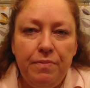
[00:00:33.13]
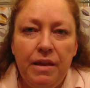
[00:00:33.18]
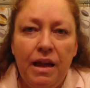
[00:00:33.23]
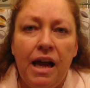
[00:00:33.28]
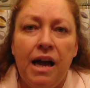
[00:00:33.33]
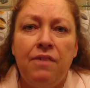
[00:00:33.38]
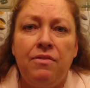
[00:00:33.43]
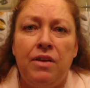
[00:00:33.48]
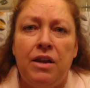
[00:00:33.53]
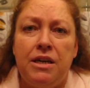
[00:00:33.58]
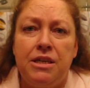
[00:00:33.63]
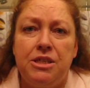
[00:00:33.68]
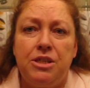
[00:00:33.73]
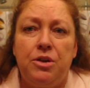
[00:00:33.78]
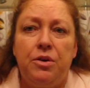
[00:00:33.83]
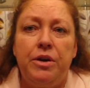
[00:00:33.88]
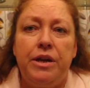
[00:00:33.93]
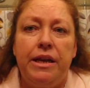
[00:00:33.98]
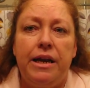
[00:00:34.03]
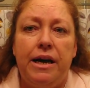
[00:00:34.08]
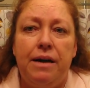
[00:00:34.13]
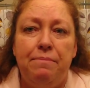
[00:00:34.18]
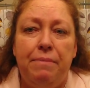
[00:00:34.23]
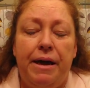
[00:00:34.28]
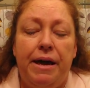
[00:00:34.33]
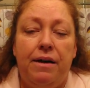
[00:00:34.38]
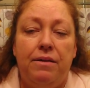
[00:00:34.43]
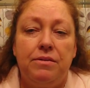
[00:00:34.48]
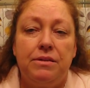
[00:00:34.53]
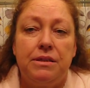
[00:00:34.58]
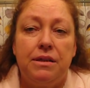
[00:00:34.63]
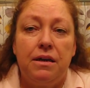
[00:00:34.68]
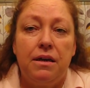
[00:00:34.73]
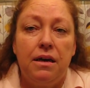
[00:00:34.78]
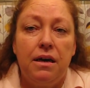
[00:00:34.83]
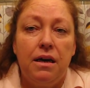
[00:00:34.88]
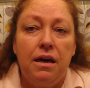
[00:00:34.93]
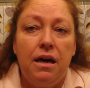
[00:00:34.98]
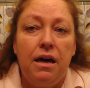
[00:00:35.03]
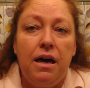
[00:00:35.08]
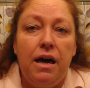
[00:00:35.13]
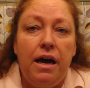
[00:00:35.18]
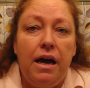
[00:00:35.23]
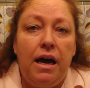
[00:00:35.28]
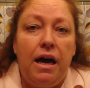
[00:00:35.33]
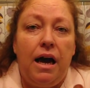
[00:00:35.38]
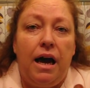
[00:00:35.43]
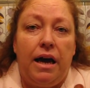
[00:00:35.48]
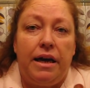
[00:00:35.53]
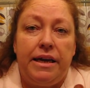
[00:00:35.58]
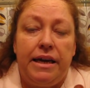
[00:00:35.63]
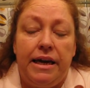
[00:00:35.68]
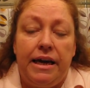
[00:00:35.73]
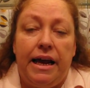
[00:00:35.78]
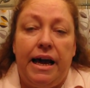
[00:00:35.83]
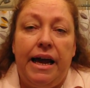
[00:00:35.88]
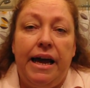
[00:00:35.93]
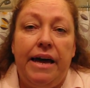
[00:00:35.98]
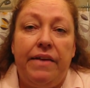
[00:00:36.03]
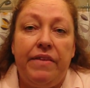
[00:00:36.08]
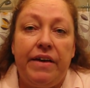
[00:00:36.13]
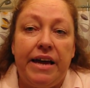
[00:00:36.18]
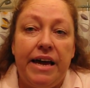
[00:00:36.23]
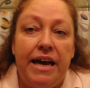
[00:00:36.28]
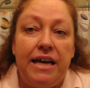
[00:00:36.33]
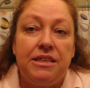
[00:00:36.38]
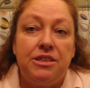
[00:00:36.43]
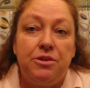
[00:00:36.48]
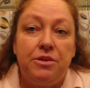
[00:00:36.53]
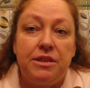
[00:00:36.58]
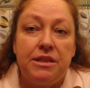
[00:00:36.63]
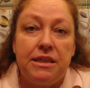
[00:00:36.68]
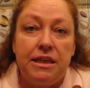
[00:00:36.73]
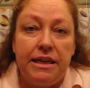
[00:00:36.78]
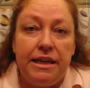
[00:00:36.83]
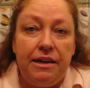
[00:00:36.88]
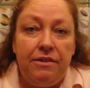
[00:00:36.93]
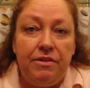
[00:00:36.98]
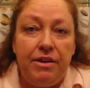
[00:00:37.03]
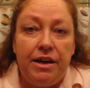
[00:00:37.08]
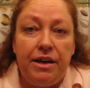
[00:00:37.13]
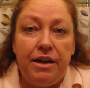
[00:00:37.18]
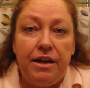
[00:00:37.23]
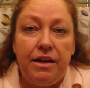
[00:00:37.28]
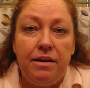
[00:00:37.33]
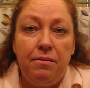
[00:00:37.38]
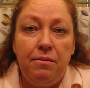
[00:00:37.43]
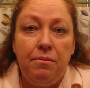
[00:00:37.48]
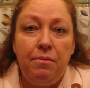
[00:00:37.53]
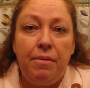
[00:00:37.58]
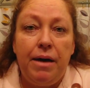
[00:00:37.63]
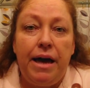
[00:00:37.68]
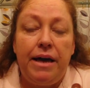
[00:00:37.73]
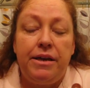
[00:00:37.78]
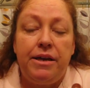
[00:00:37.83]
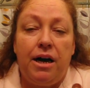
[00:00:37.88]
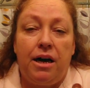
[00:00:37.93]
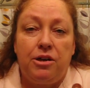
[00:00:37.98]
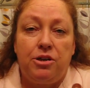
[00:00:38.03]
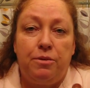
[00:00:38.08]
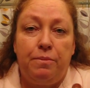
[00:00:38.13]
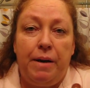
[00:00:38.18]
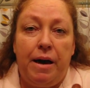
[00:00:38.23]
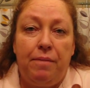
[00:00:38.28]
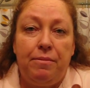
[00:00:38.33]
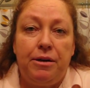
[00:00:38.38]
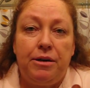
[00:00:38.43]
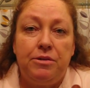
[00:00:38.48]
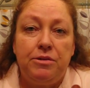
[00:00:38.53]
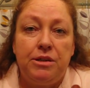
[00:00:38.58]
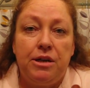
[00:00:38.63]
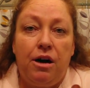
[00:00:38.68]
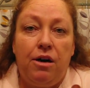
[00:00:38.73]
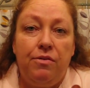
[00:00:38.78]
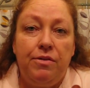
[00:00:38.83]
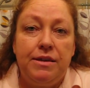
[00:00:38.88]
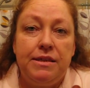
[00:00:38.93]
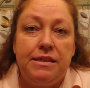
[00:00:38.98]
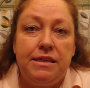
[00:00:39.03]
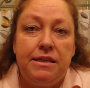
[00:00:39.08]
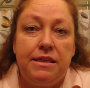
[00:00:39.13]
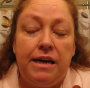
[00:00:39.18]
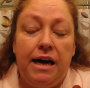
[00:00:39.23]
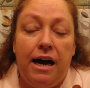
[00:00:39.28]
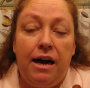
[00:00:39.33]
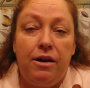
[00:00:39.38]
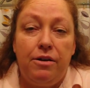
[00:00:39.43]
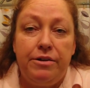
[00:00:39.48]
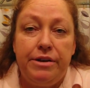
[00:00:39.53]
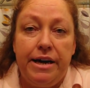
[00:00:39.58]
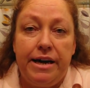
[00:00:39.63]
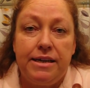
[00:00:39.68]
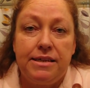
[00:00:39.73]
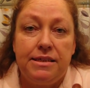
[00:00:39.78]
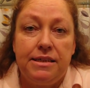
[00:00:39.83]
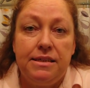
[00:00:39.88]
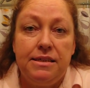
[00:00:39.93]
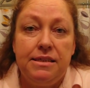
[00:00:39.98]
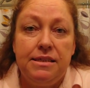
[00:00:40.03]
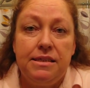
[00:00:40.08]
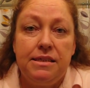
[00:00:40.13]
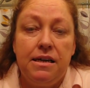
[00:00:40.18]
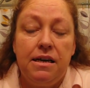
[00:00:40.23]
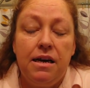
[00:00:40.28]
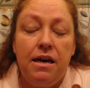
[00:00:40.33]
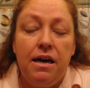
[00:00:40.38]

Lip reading: I've lost 39 pounds. Again, I had the gastric sleeve done at Dr. Babineau's office in Tyler, Texas.